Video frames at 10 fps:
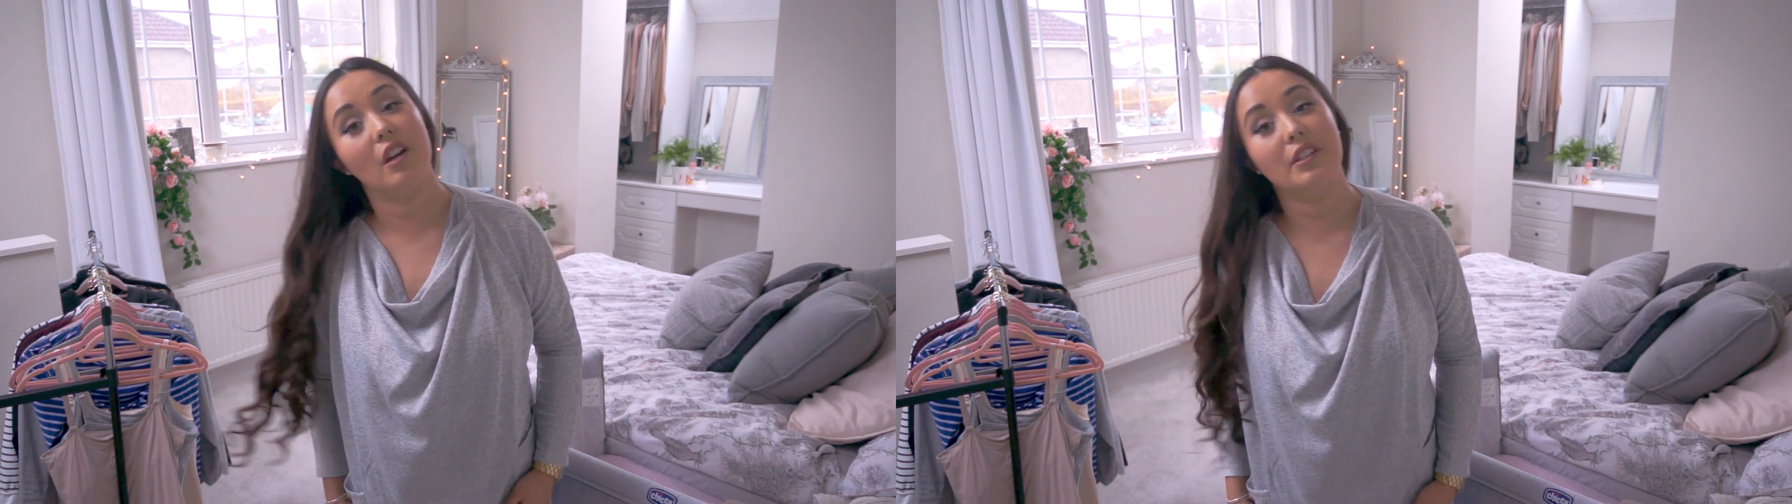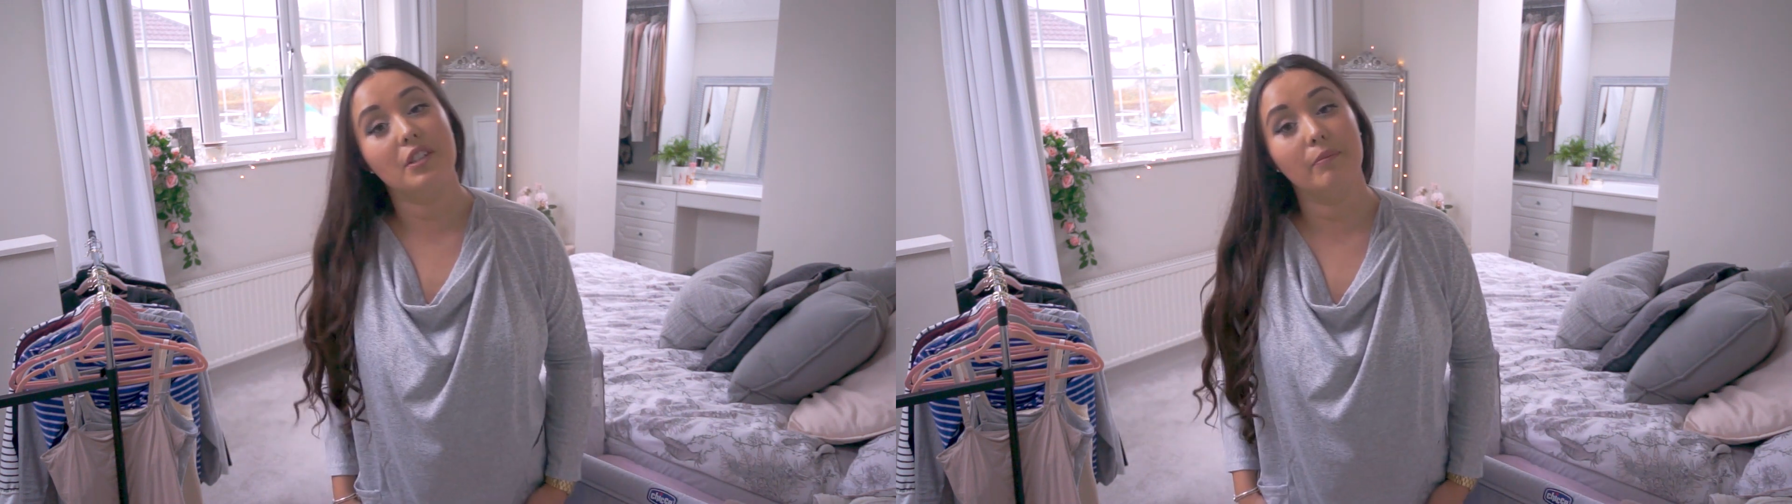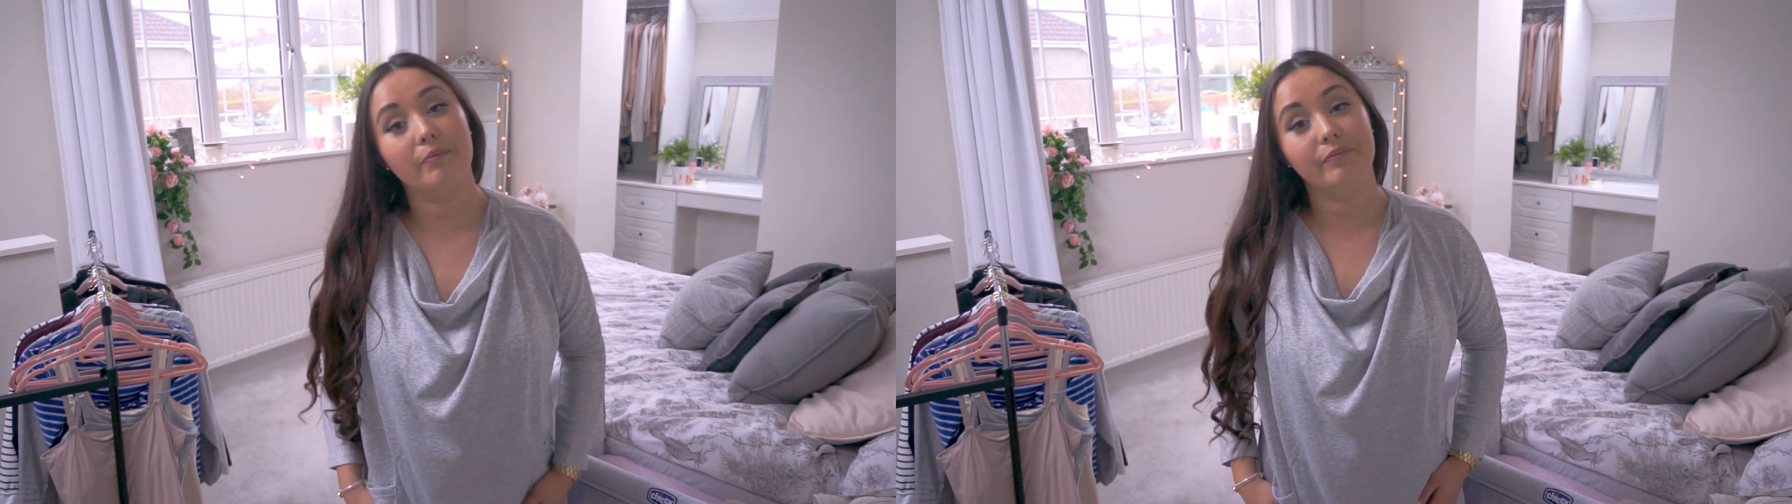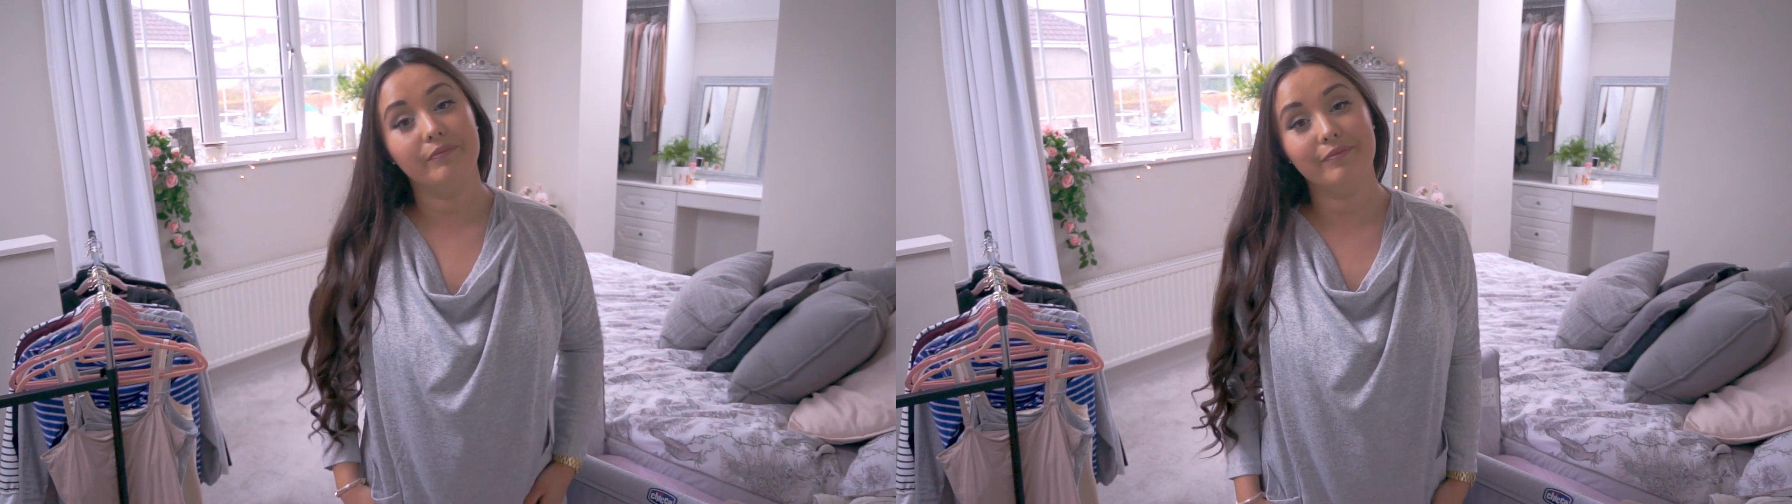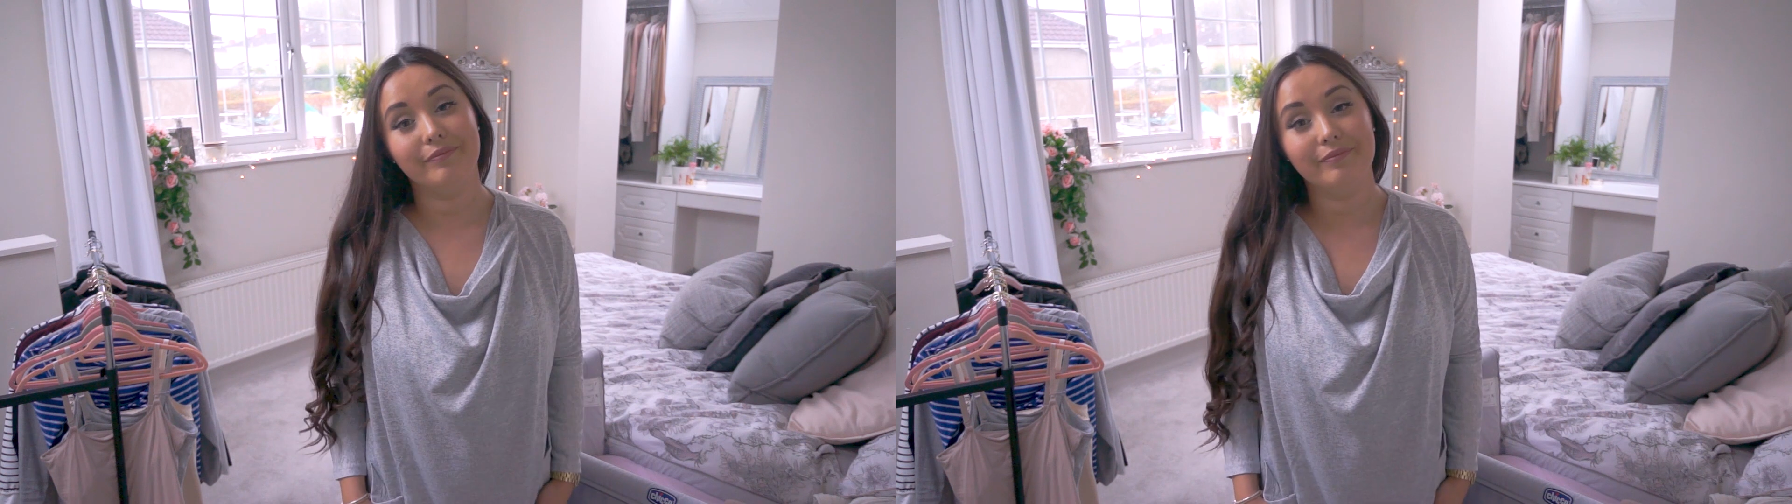this item.
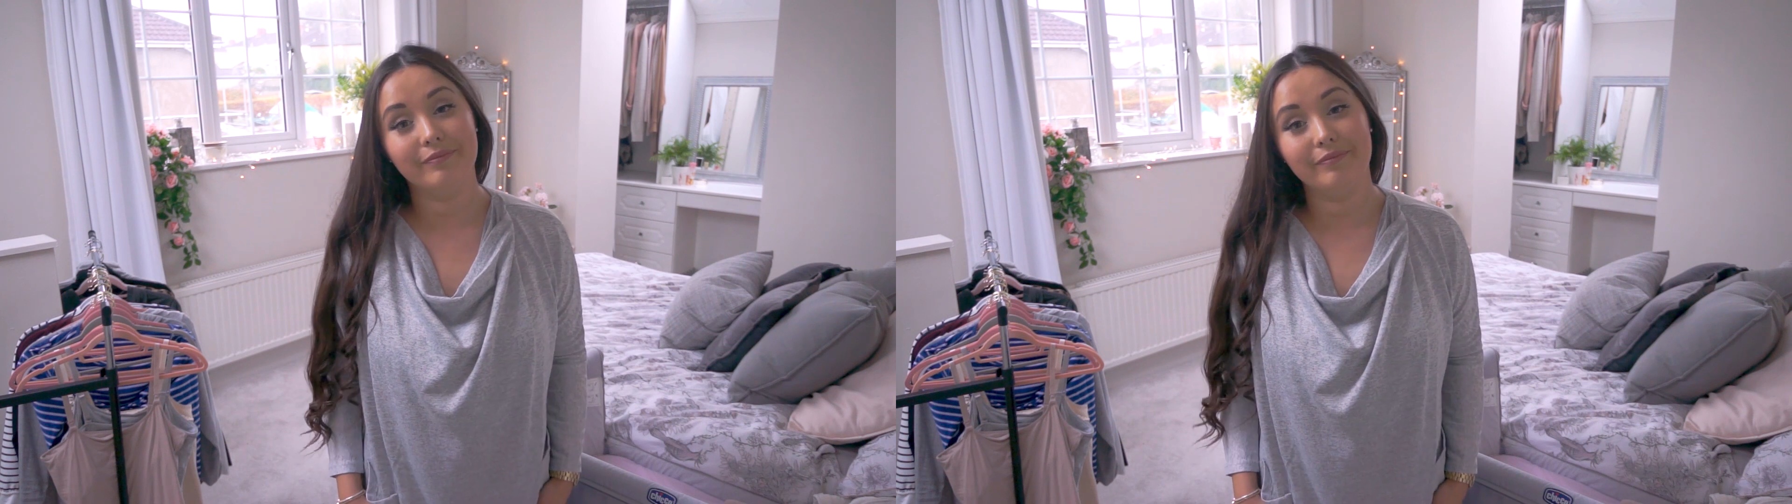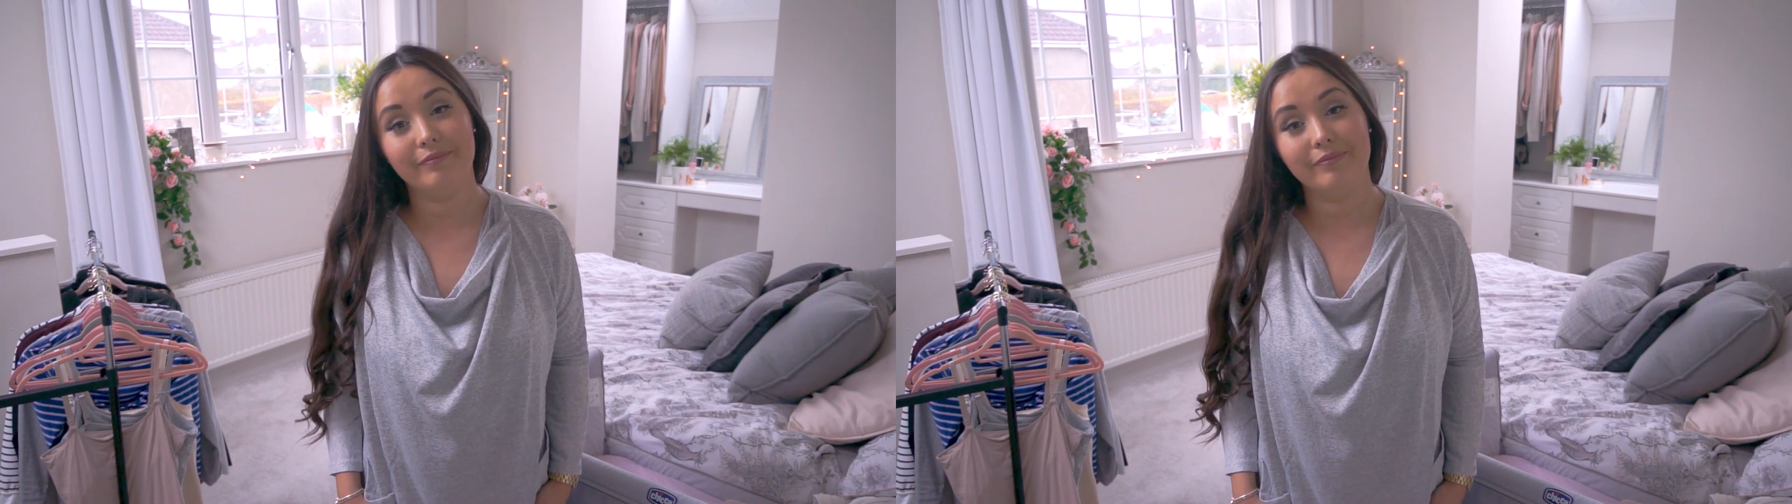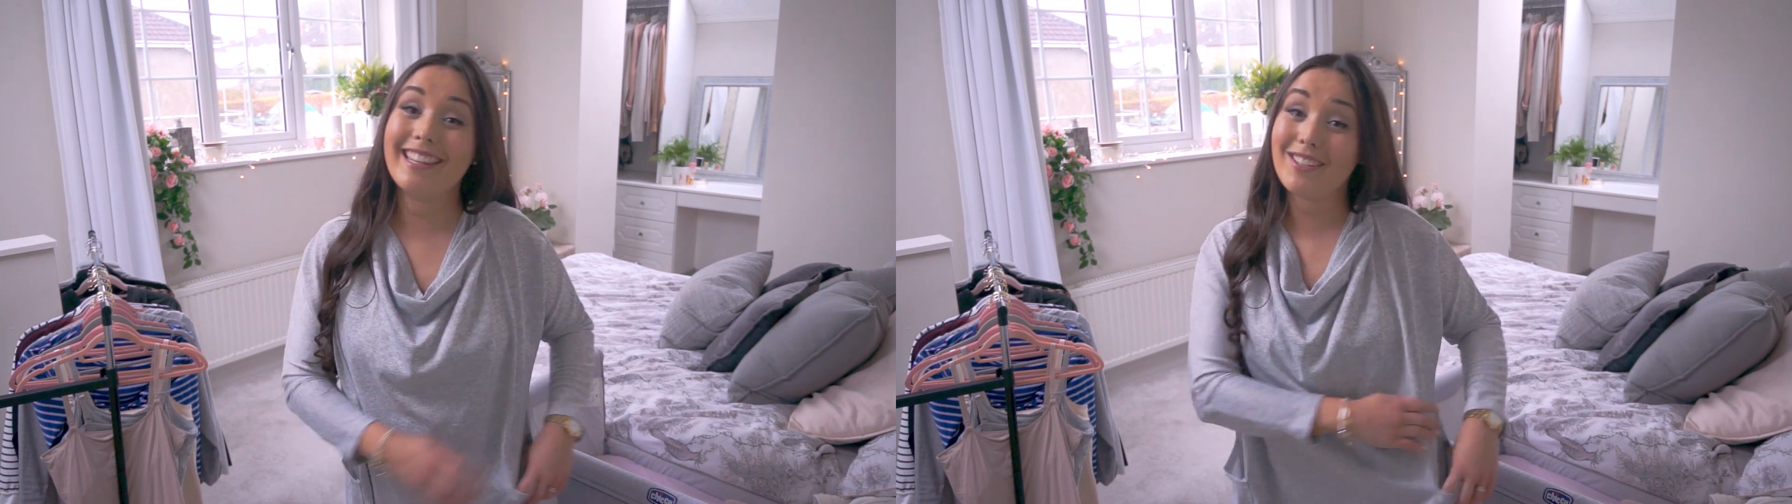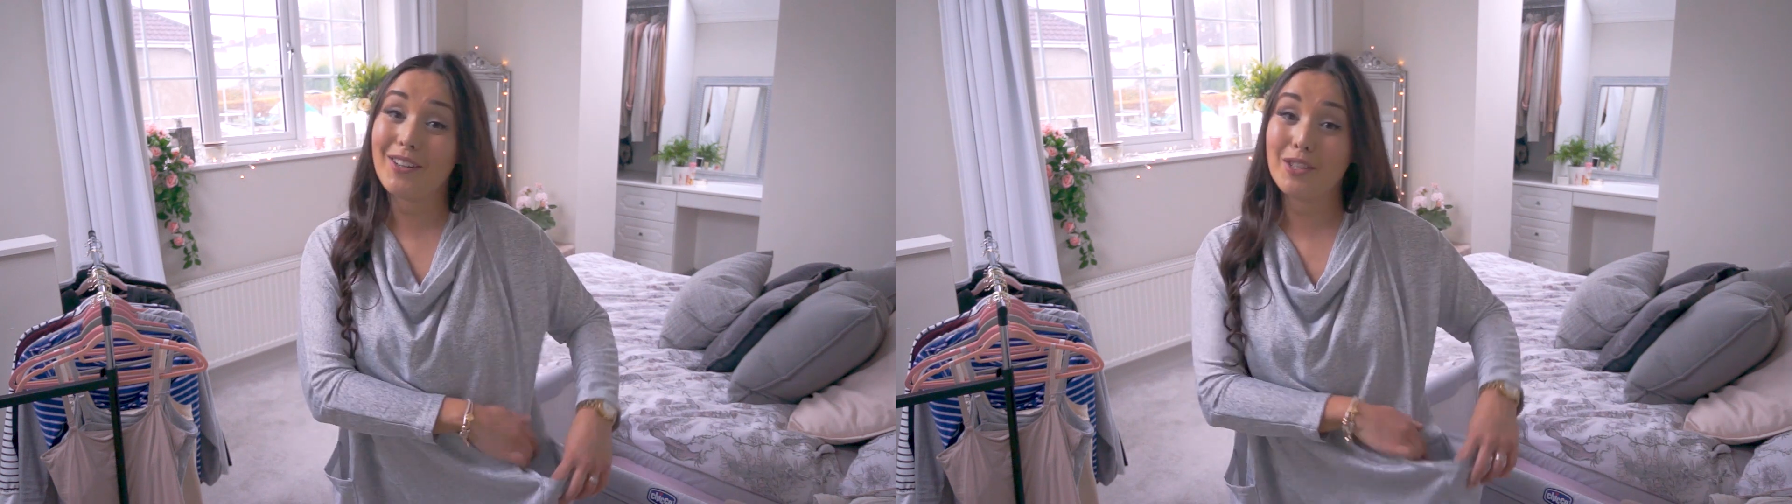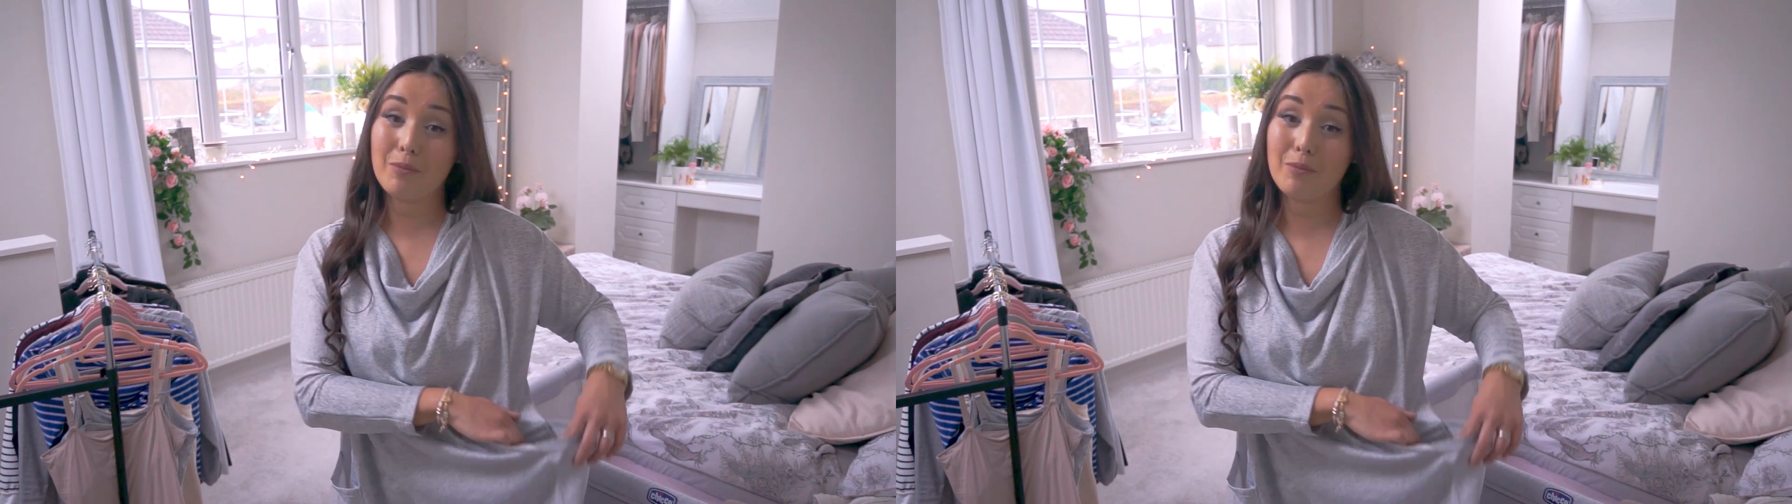This